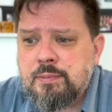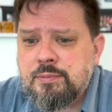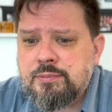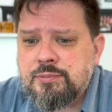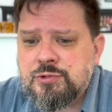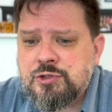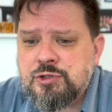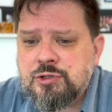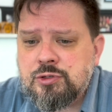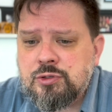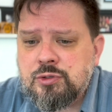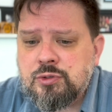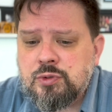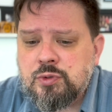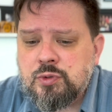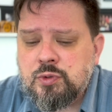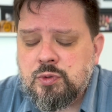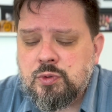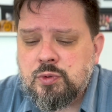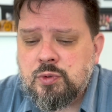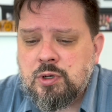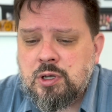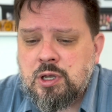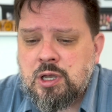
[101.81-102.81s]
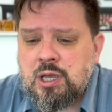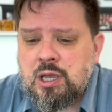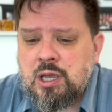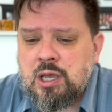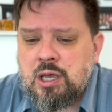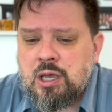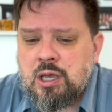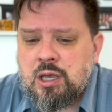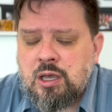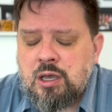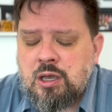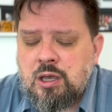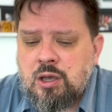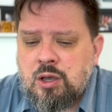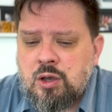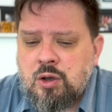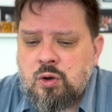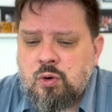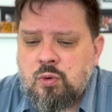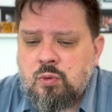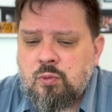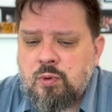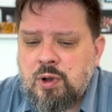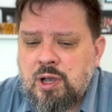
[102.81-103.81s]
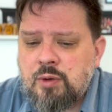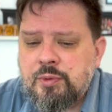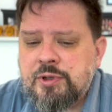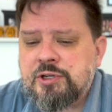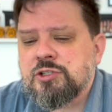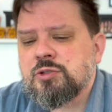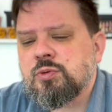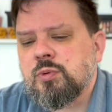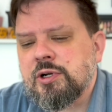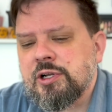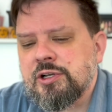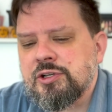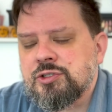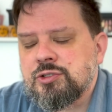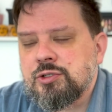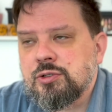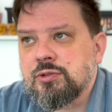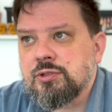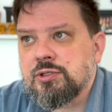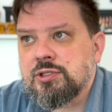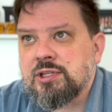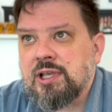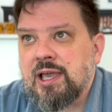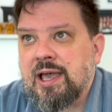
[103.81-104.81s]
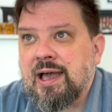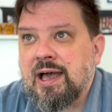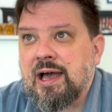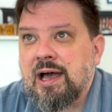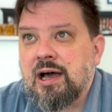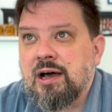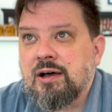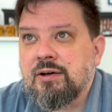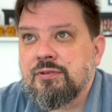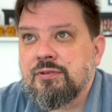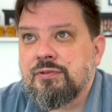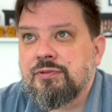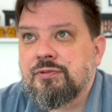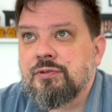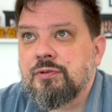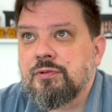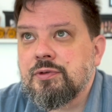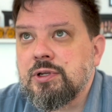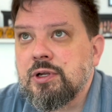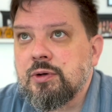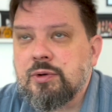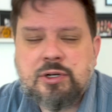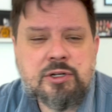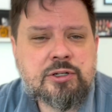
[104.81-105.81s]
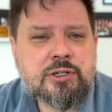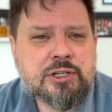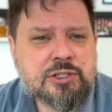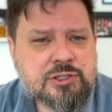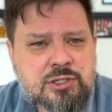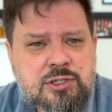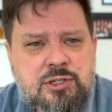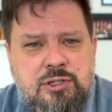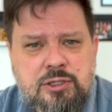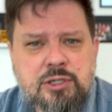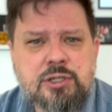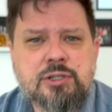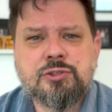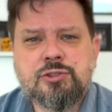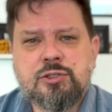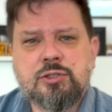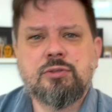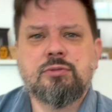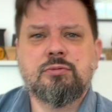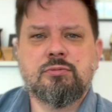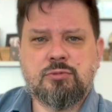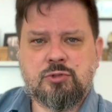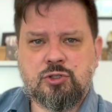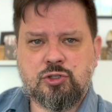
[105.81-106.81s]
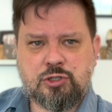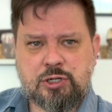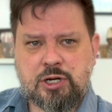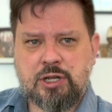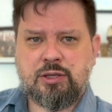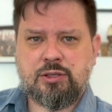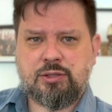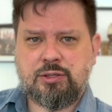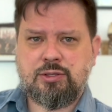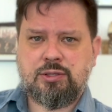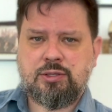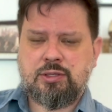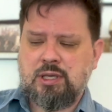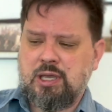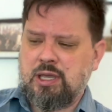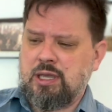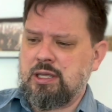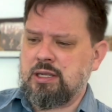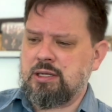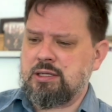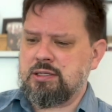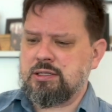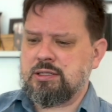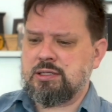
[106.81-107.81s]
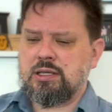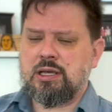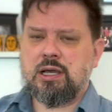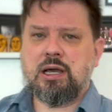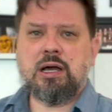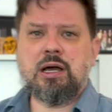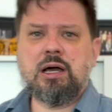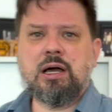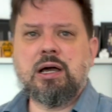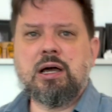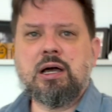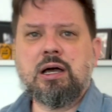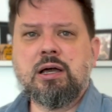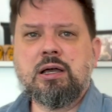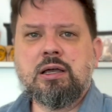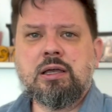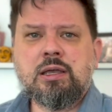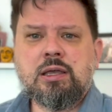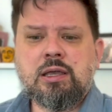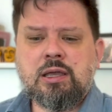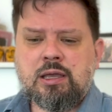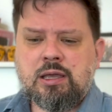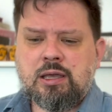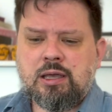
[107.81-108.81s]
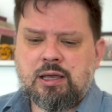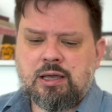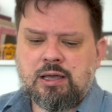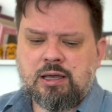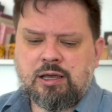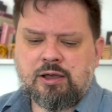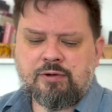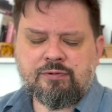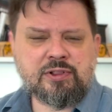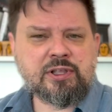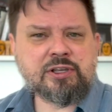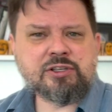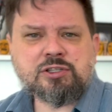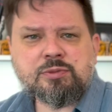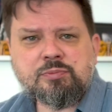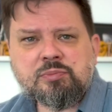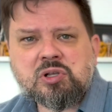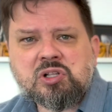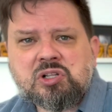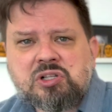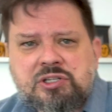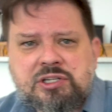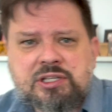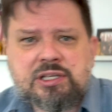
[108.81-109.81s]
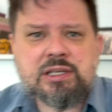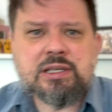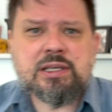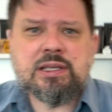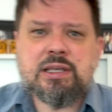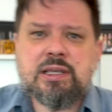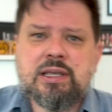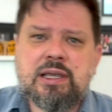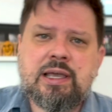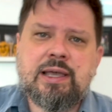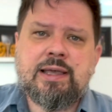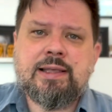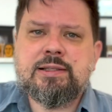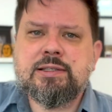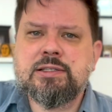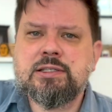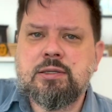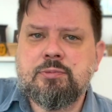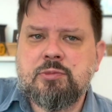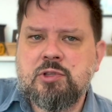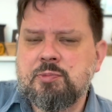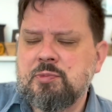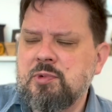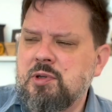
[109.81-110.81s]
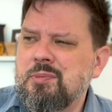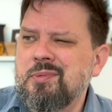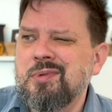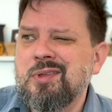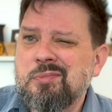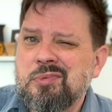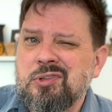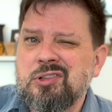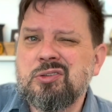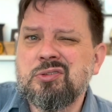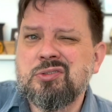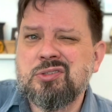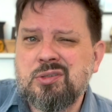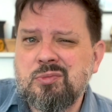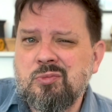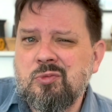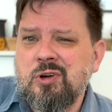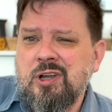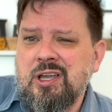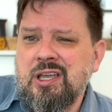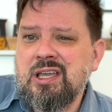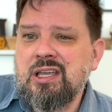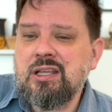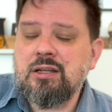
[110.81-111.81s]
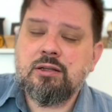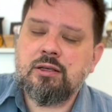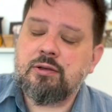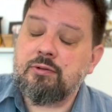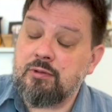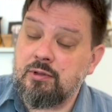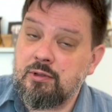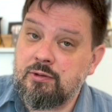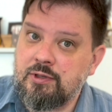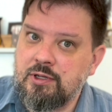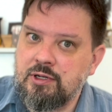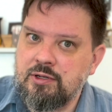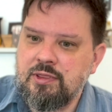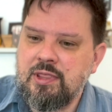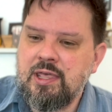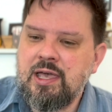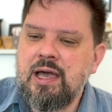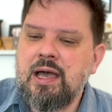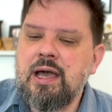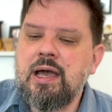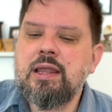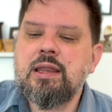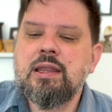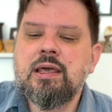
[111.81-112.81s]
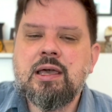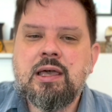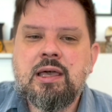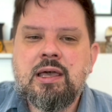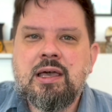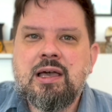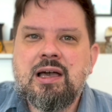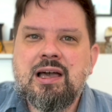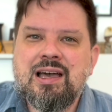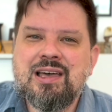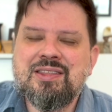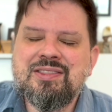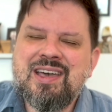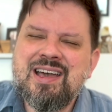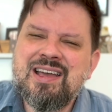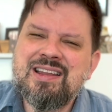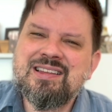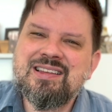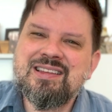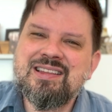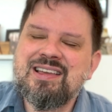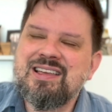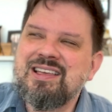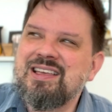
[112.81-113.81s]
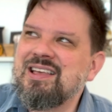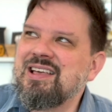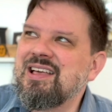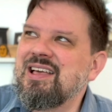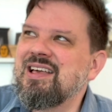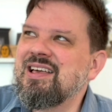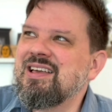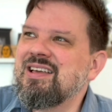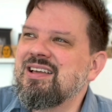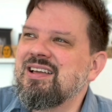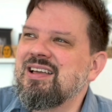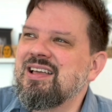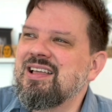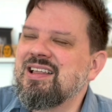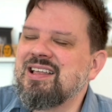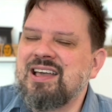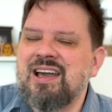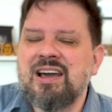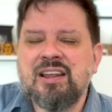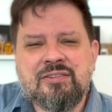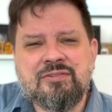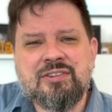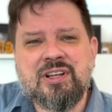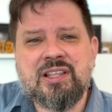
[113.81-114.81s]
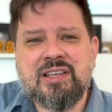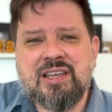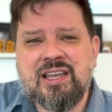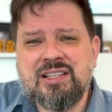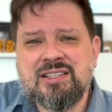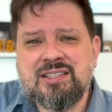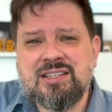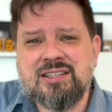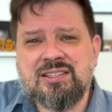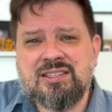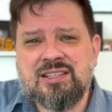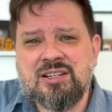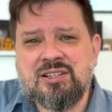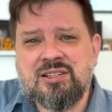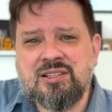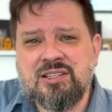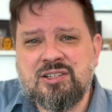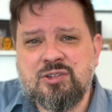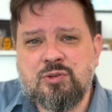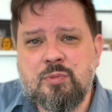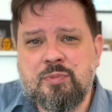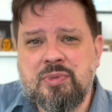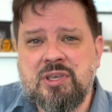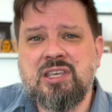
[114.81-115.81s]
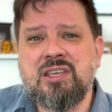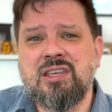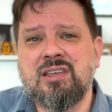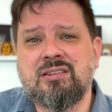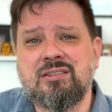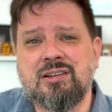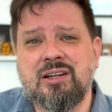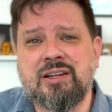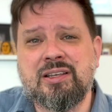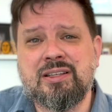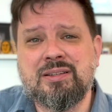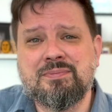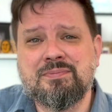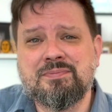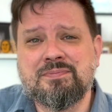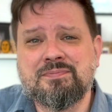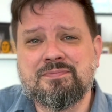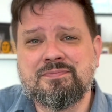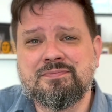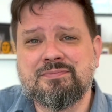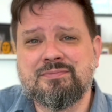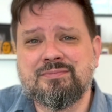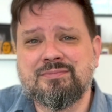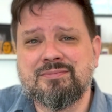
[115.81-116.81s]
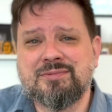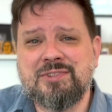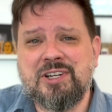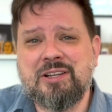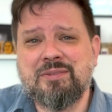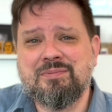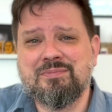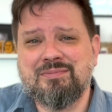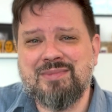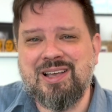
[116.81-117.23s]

to, well, we just want our students to have, increased endurance and strength and flexibility, and some of them maybe lose some weight. I hear that. And that kind of relegates it essentially to a PE credit, right?